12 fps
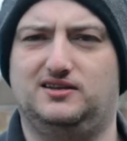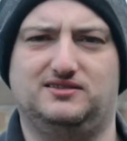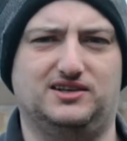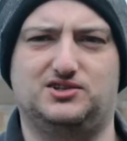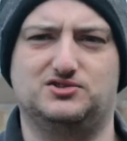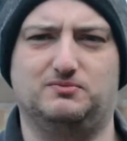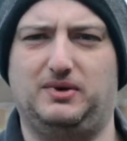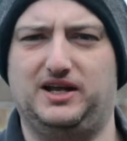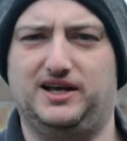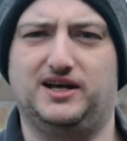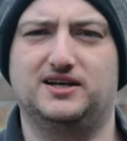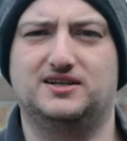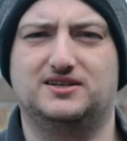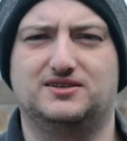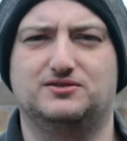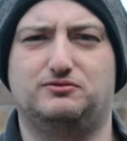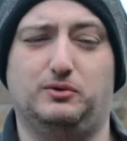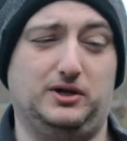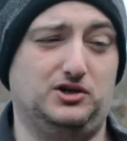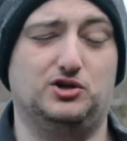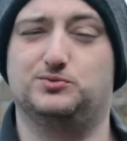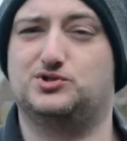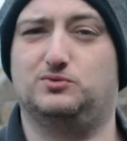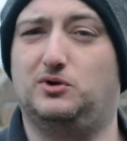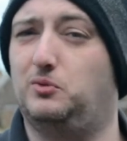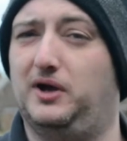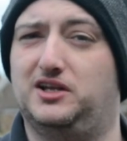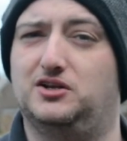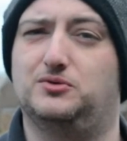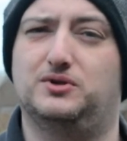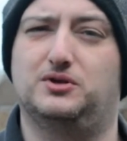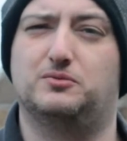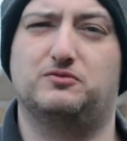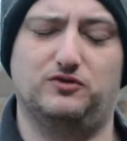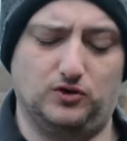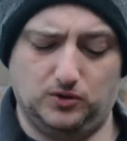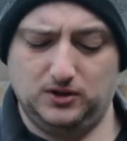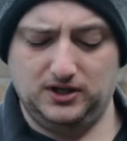it doesn't matter when it comes to what we're doing them for,